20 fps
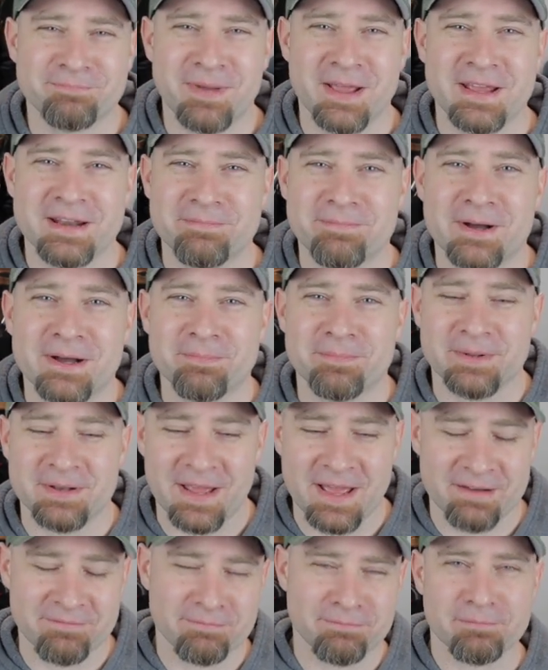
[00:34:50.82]
I'll paint them up and
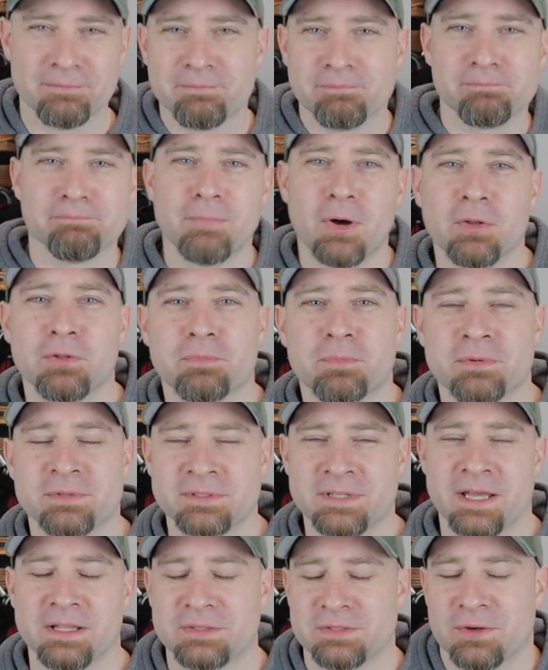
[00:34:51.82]
have multiple
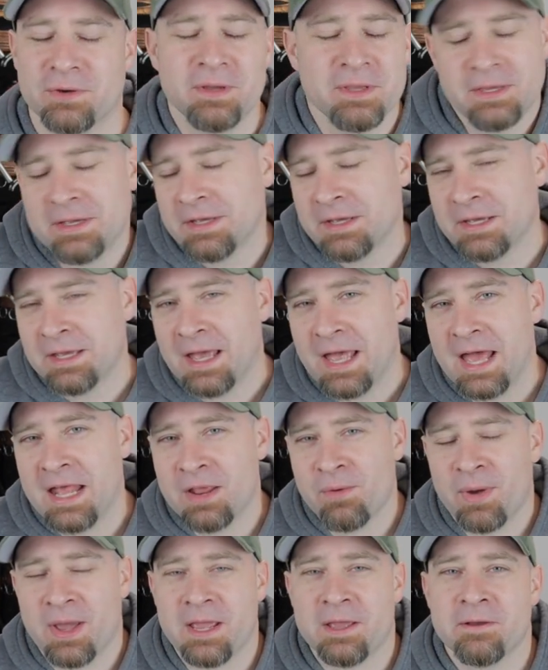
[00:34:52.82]
sets. So
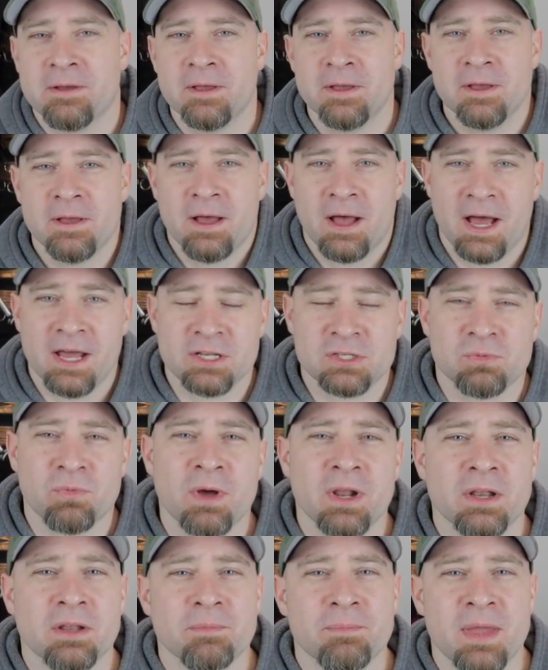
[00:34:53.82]
anyway, I just
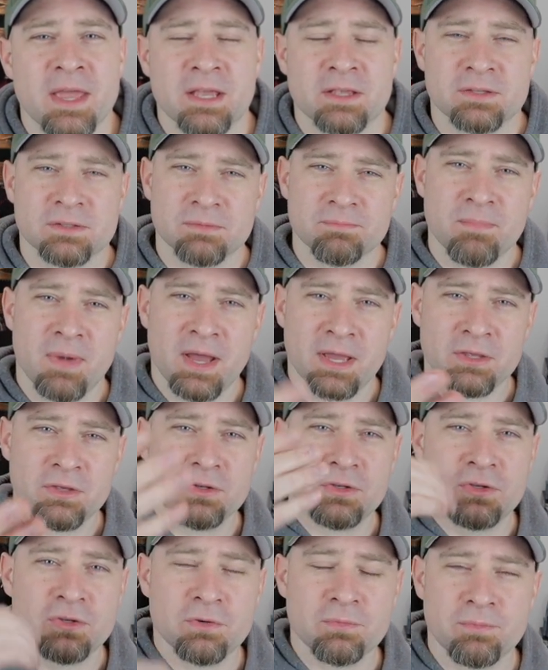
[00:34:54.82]
wanted to make my
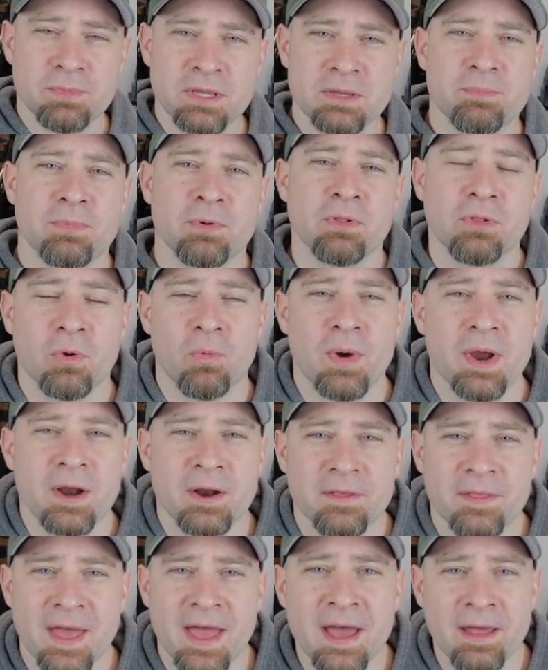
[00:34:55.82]
YouTube people
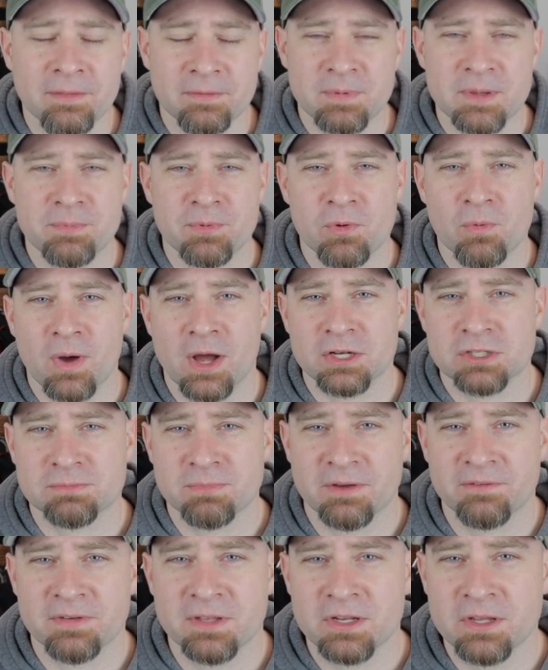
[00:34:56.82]
aware of that, people watching
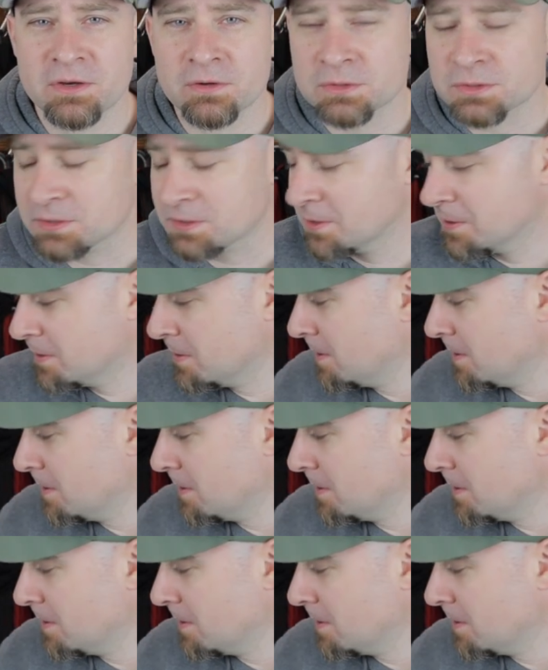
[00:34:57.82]
my videos.